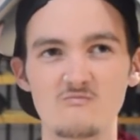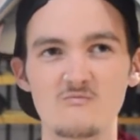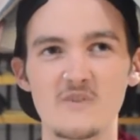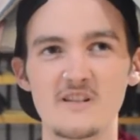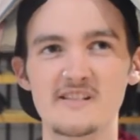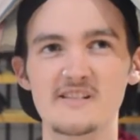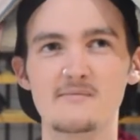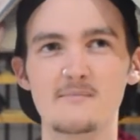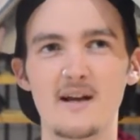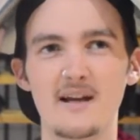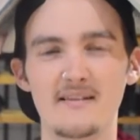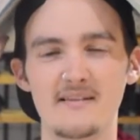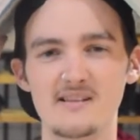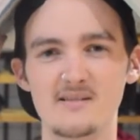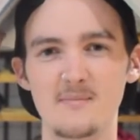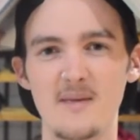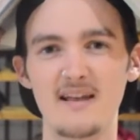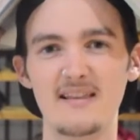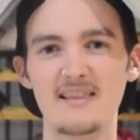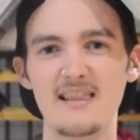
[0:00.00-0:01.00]
This is my this
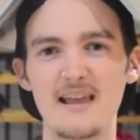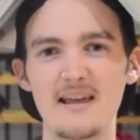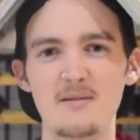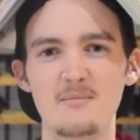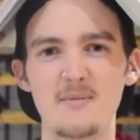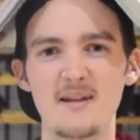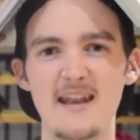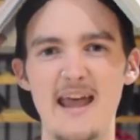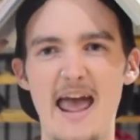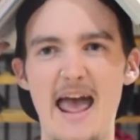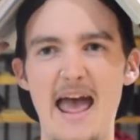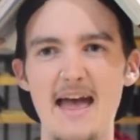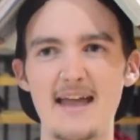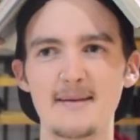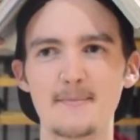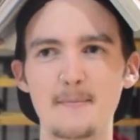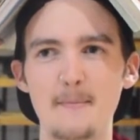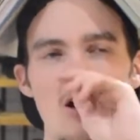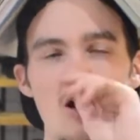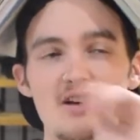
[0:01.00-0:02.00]
is my enlightenment hat.
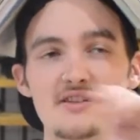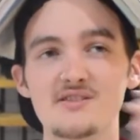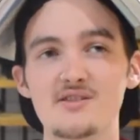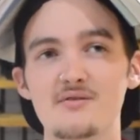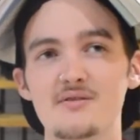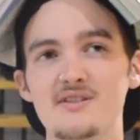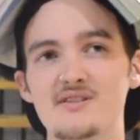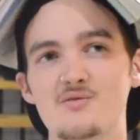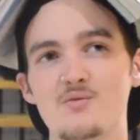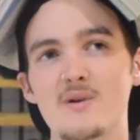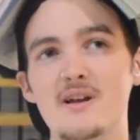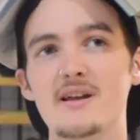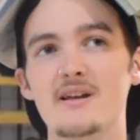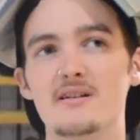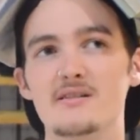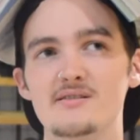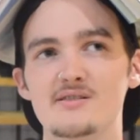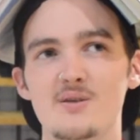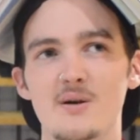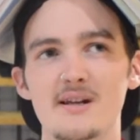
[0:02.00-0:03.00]
Also this
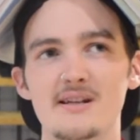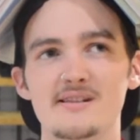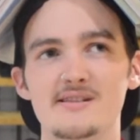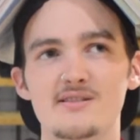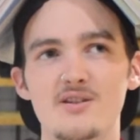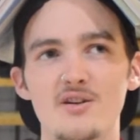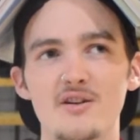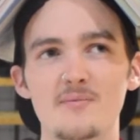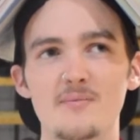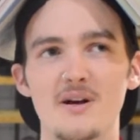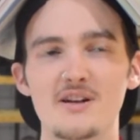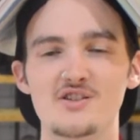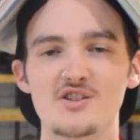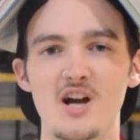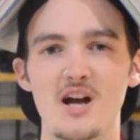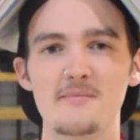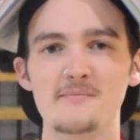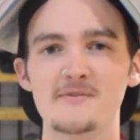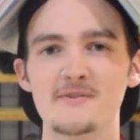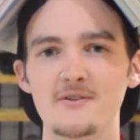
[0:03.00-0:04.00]
week, so I started my
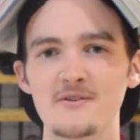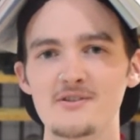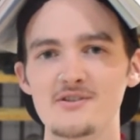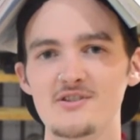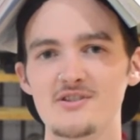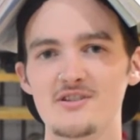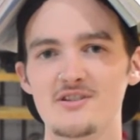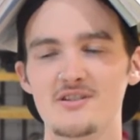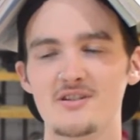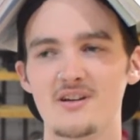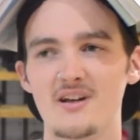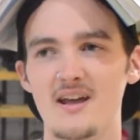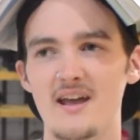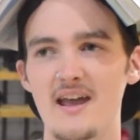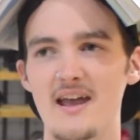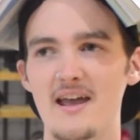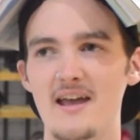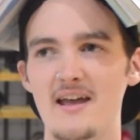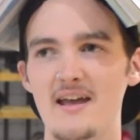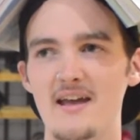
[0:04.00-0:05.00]
job search,
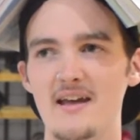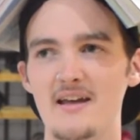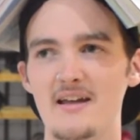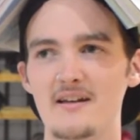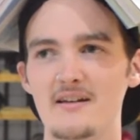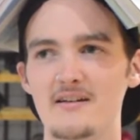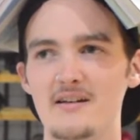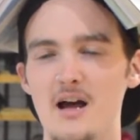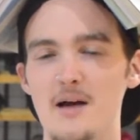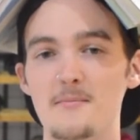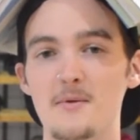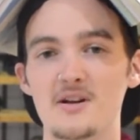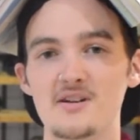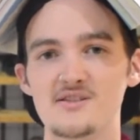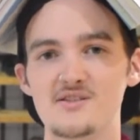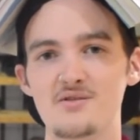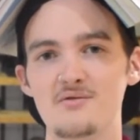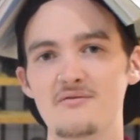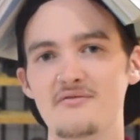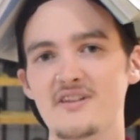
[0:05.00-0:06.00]
and I'm on a
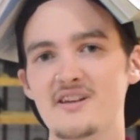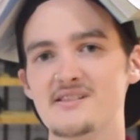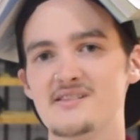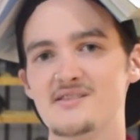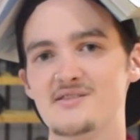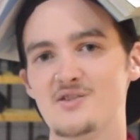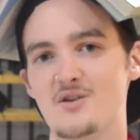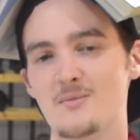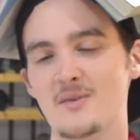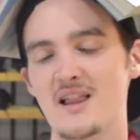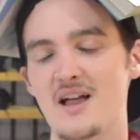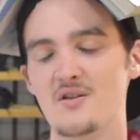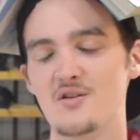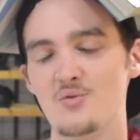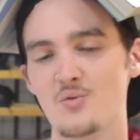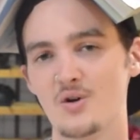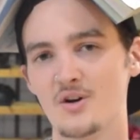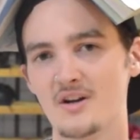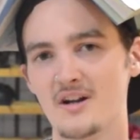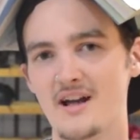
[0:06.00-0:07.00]
student visa, so I'm allowed
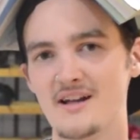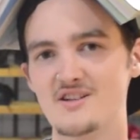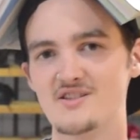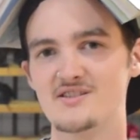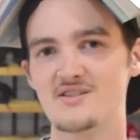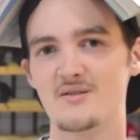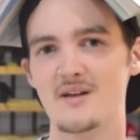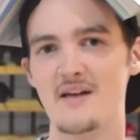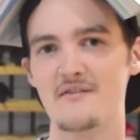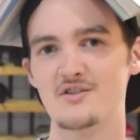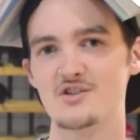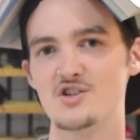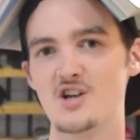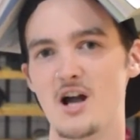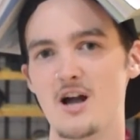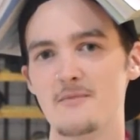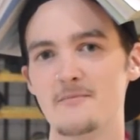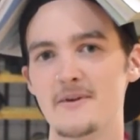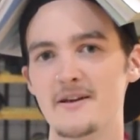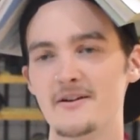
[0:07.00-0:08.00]
to work. I just don't have a
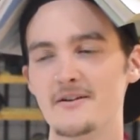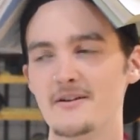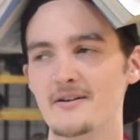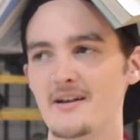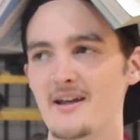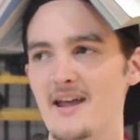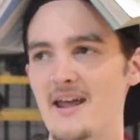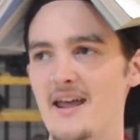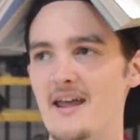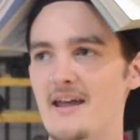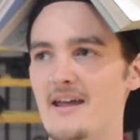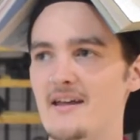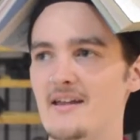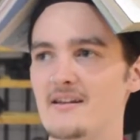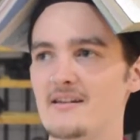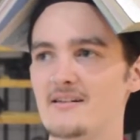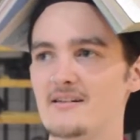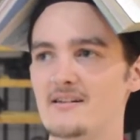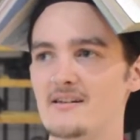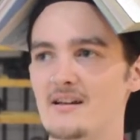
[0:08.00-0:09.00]
job here,
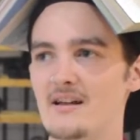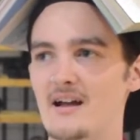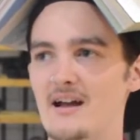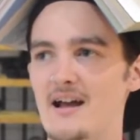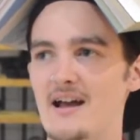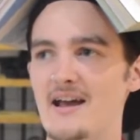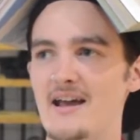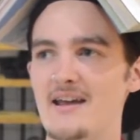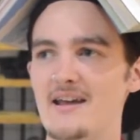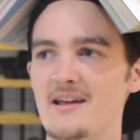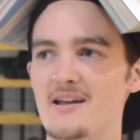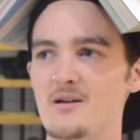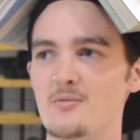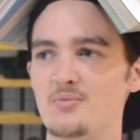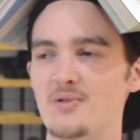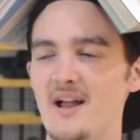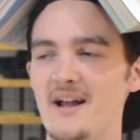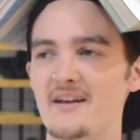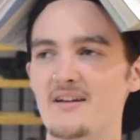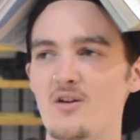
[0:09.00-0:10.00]
and I
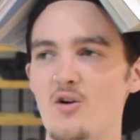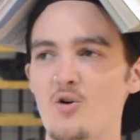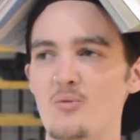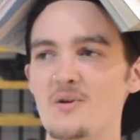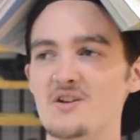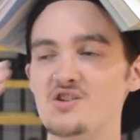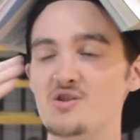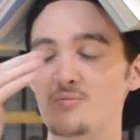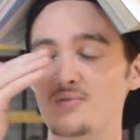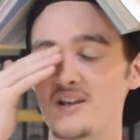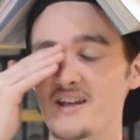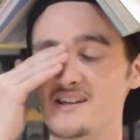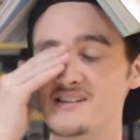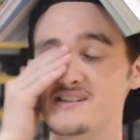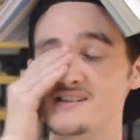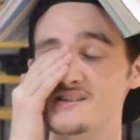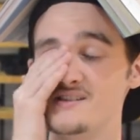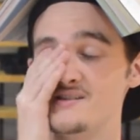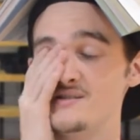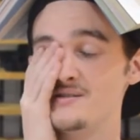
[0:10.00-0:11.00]
applied at a whole bunch of
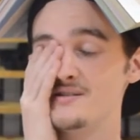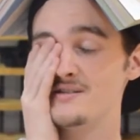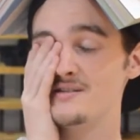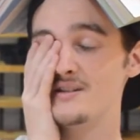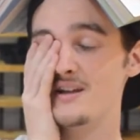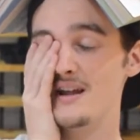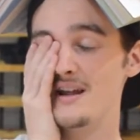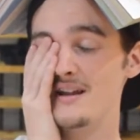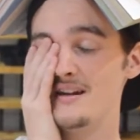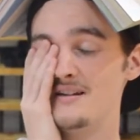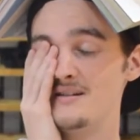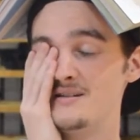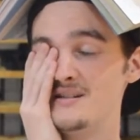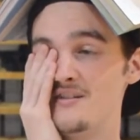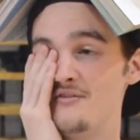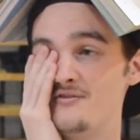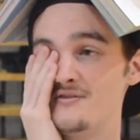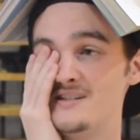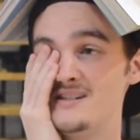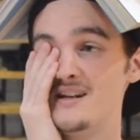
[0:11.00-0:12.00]
places and
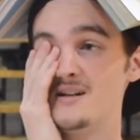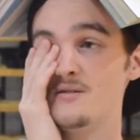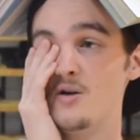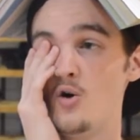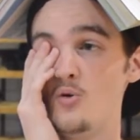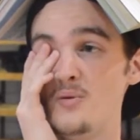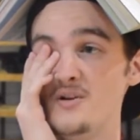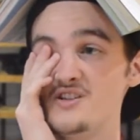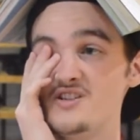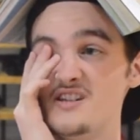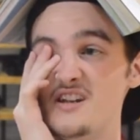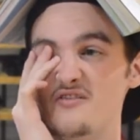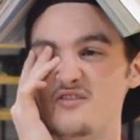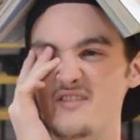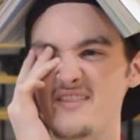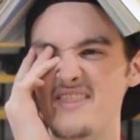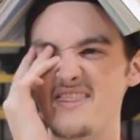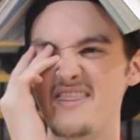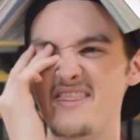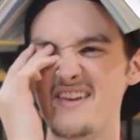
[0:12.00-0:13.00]
diff did a whole bunch of
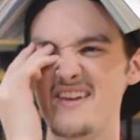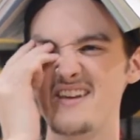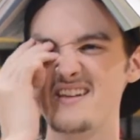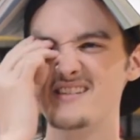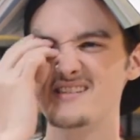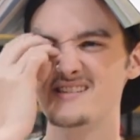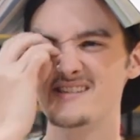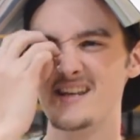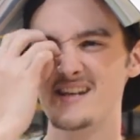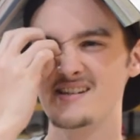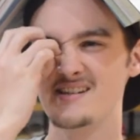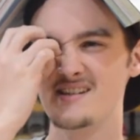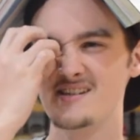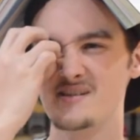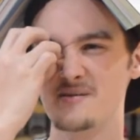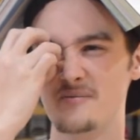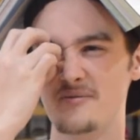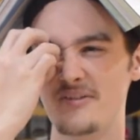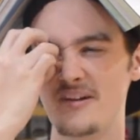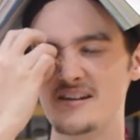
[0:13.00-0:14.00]
different things thanks to
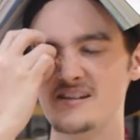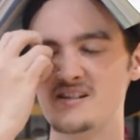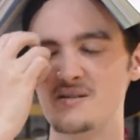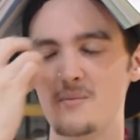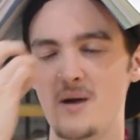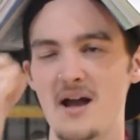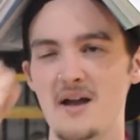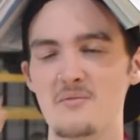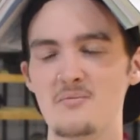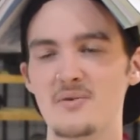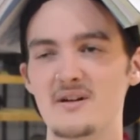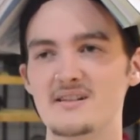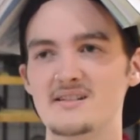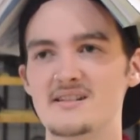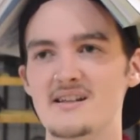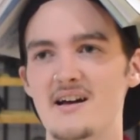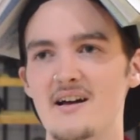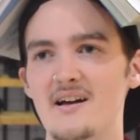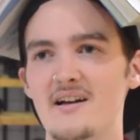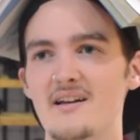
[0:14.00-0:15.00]
some friends of mine,
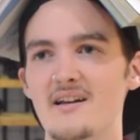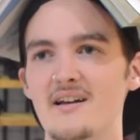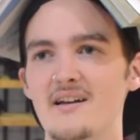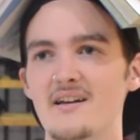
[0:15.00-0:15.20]
but uh,